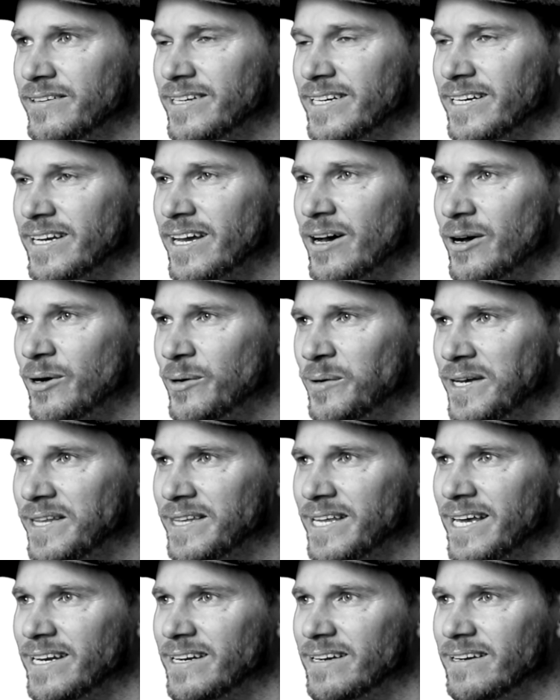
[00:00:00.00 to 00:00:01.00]
can go and
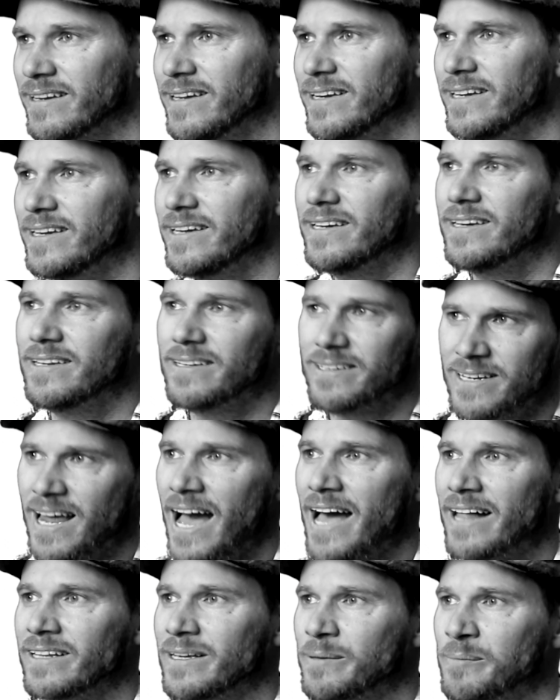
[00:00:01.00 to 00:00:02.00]
then
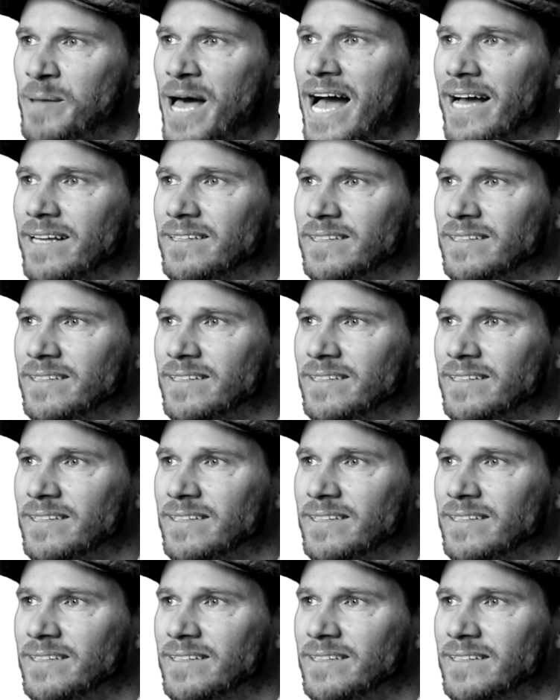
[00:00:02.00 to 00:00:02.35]
dial it back.